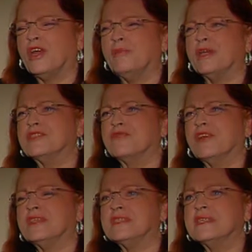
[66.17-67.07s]
very best
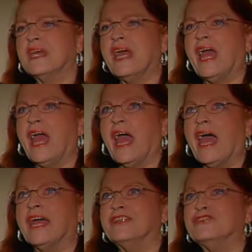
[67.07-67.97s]
friends.
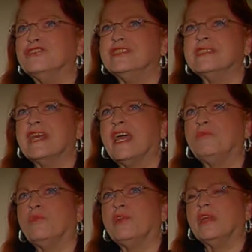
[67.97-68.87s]
And she
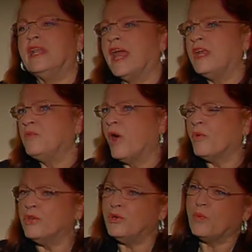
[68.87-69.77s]
said, Well, Elaine,
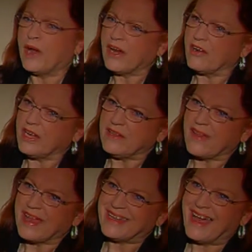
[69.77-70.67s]
what were you wearing
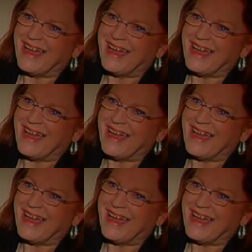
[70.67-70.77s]
that